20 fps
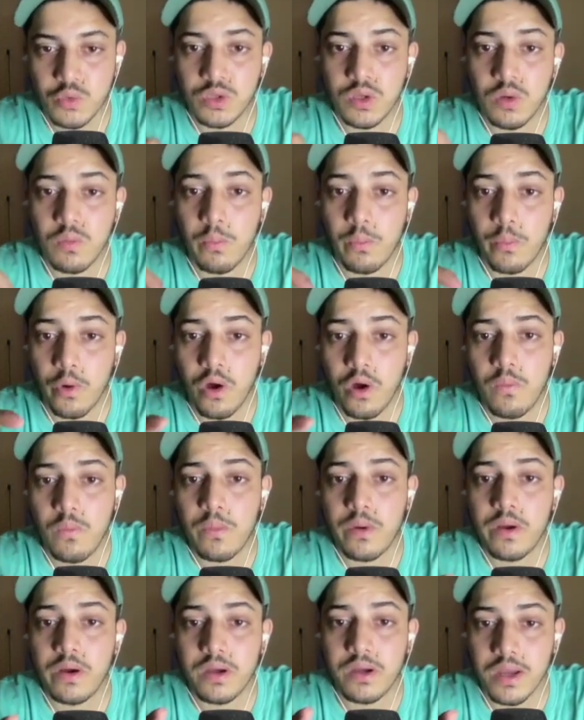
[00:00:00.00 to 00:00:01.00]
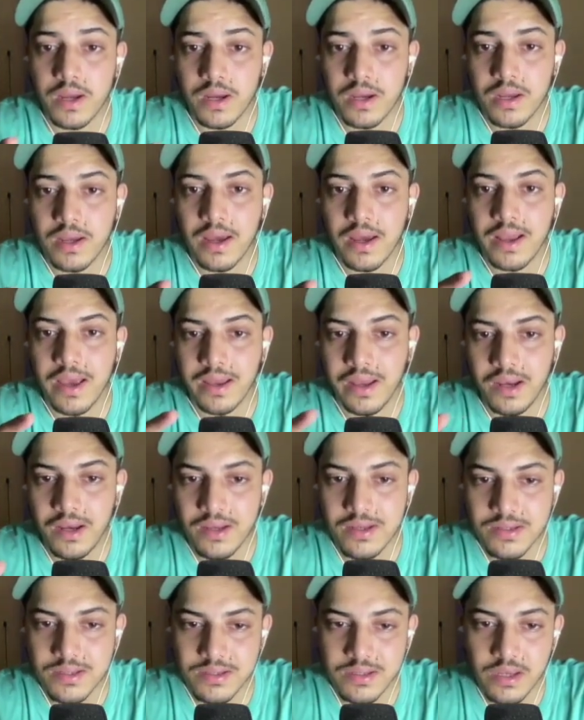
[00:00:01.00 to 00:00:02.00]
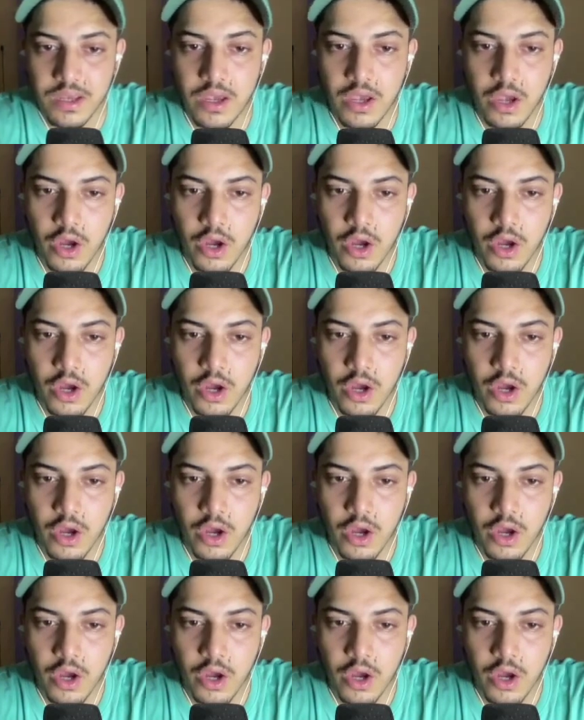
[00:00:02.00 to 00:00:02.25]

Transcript: with a proper technical analysis.